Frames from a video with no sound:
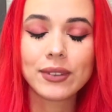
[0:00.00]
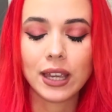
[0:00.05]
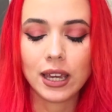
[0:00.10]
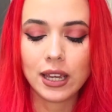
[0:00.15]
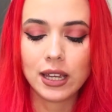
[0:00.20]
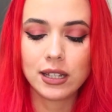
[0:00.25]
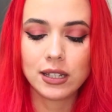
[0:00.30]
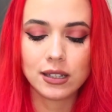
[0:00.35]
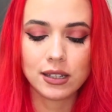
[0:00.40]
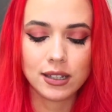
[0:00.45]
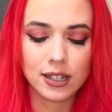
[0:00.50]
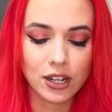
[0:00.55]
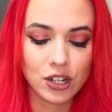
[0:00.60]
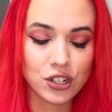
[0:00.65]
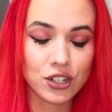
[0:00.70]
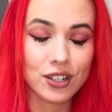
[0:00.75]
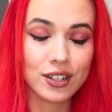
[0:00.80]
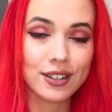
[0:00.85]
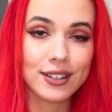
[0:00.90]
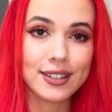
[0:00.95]
It's
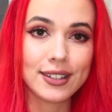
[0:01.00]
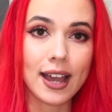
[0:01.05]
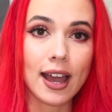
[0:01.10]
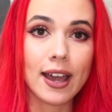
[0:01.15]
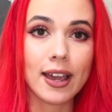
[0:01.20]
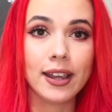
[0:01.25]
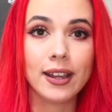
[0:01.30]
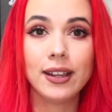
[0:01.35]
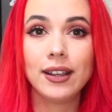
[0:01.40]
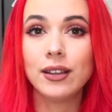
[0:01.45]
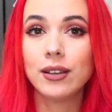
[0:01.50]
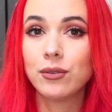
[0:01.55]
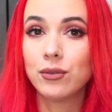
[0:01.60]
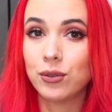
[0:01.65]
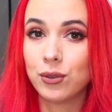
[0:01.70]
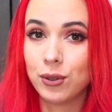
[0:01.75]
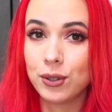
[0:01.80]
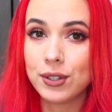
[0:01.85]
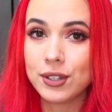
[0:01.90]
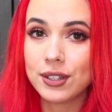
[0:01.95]
national Thai
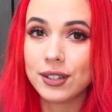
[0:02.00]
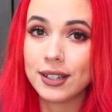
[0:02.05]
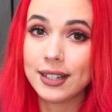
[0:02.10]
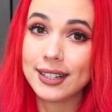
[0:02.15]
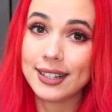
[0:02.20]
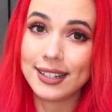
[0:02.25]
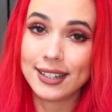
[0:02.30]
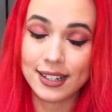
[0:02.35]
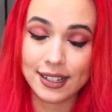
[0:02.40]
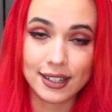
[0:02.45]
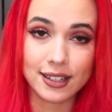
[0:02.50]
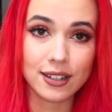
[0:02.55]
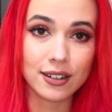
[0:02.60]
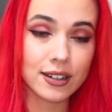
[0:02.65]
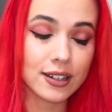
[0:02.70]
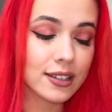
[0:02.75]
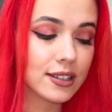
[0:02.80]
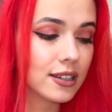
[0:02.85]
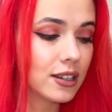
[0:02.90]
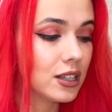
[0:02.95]
food. It's
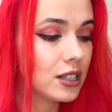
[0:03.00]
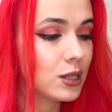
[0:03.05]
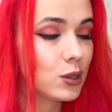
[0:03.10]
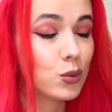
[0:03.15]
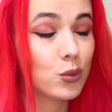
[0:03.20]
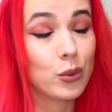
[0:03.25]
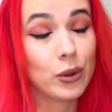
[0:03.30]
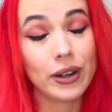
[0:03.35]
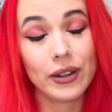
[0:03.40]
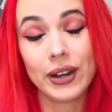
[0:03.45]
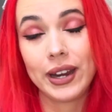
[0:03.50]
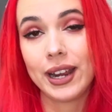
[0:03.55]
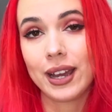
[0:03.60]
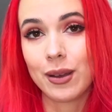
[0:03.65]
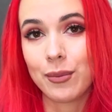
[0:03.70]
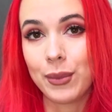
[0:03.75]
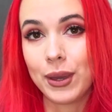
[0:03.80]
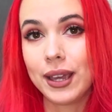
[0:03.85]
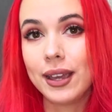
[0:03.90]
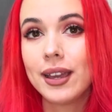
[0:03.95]
dessert. It's very
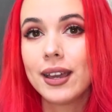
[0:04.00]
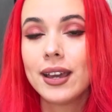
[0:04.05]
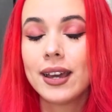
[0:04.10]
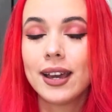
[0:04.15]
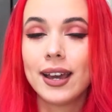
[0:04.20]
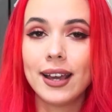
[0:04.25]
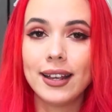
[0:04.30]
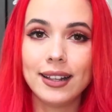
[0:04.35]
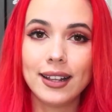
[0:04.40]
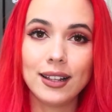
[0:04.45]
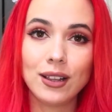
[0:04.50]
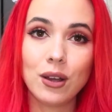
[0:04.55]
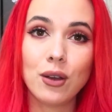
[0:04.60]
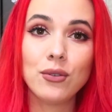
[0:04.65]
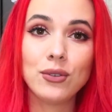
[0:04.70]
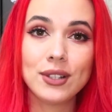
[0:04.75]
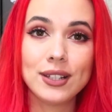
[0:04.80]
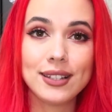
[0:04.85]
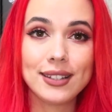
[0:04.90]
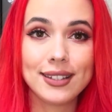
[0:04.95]
yummy, and I
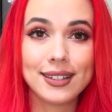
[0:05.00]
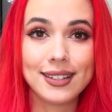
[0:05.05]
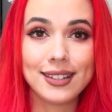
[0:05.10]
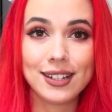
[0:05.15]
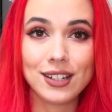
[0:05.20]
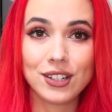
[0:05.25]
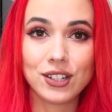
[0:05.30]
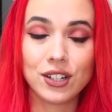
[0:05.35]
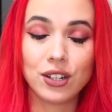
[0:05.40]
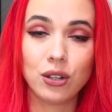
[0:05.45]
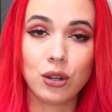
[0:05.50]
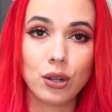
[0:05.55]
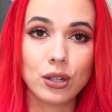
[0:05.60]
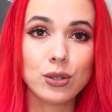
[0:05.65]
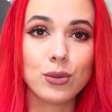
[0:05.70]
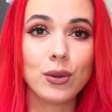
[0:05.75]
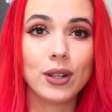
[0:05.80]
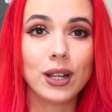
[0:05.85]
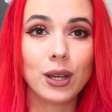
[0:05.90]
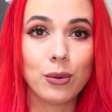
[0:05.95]
love this dish a lot
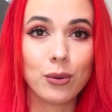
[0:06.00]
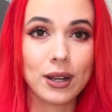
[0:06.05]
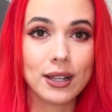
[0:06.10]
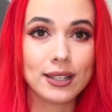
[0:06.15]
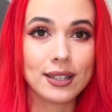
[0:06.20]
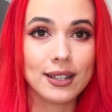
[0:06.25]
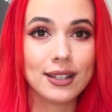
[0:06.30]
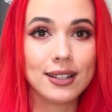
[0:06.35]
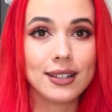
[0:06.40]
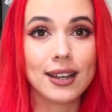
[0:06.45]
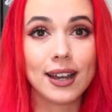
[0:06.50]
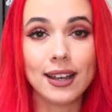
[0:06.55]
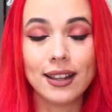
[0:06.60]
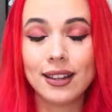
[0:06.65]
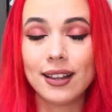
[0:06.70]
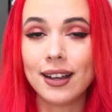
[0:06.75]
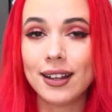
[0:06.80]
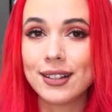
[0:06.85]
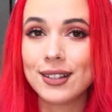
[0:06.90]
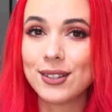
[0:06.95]
when I was in
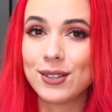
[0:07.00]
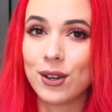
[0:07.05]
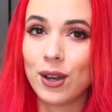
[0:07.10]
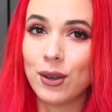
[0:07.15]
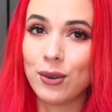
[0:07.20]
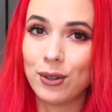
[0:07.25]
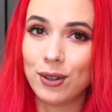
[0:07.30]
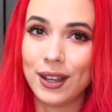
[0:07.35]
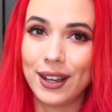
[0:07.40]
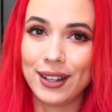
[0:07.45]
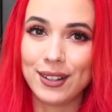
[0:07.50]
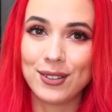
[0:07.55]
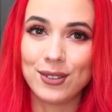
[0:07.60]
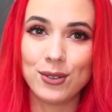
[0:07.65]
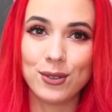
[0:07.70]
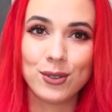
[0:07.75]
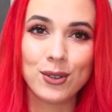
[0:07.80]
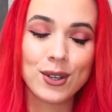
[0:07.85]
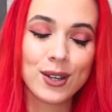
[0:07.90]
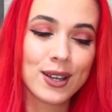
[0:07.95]
Thailand. So I would like
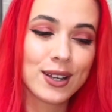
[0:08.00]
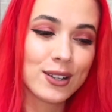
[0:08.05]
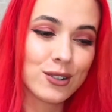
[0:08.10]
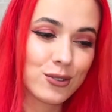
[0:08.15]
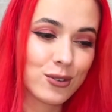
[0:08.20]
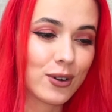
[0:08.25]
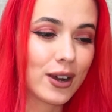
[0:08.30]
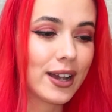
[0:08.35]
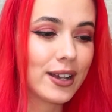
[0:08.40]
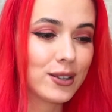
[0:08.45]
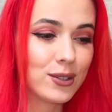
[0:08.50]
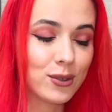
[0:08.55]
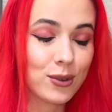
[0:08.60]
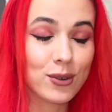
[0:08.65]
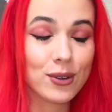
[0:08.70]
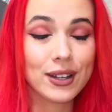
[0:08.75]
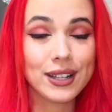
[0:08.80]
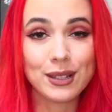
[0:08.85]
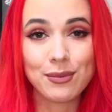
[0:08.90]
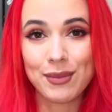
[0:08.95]
to try to
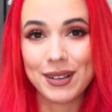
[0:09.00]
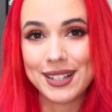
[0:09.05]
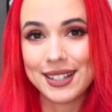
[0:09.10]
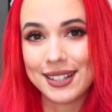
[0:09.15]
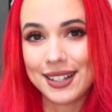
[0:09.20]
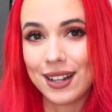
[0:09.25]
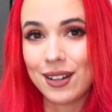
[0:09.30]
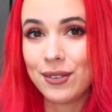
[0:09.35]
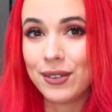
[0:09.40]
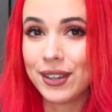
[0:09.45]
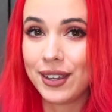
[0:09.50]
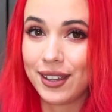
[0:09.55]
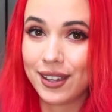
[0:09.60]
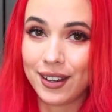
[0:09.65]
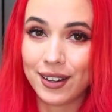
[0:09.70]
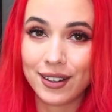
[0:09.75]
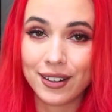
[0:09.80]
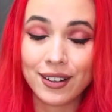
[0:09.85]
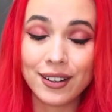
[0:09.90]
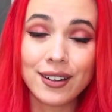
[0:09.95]
cook it myself
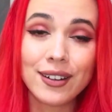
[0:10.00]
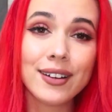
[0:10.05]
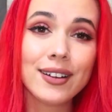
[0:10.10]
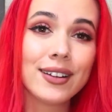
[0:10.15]
here.